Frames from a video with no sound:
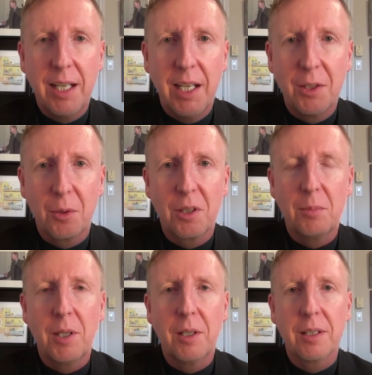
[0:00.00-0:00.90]
in North
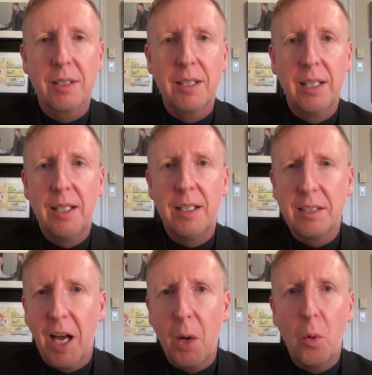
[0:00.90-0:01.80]
America,
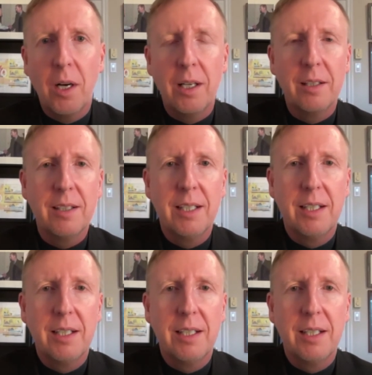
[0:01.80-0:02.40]
Taiwan,